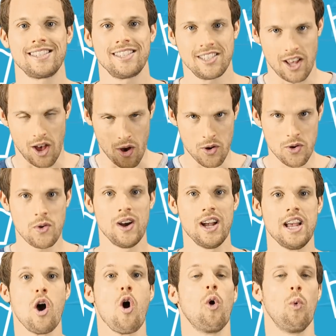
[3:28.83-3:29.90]
So,
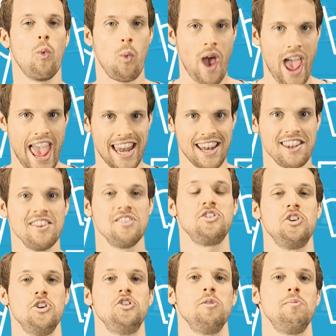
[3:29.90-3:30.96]
when
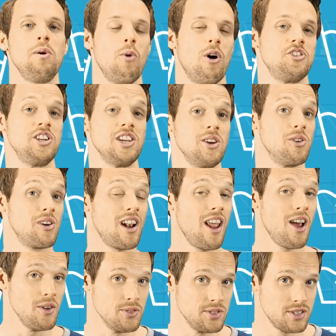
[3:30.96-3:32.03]
should you be washing your
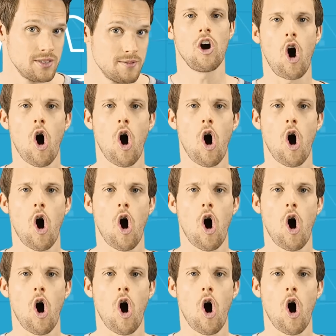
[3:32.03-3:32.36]
clothes?